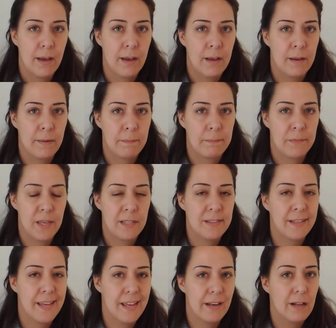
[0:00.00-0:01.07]
Um, and
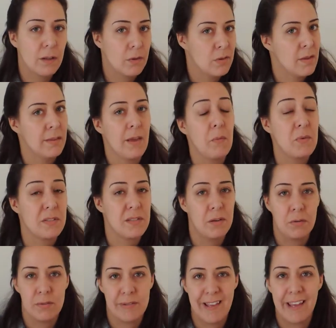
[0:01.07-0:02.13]
the kid clothing that was
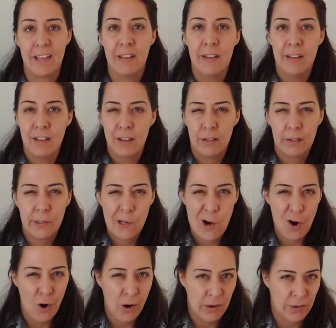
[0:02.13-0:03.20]
there was like
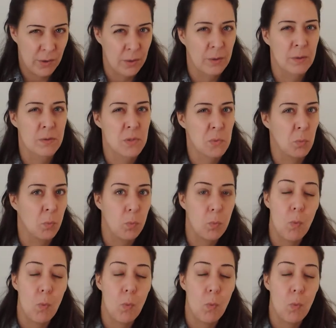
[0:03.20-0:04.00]
Carter's,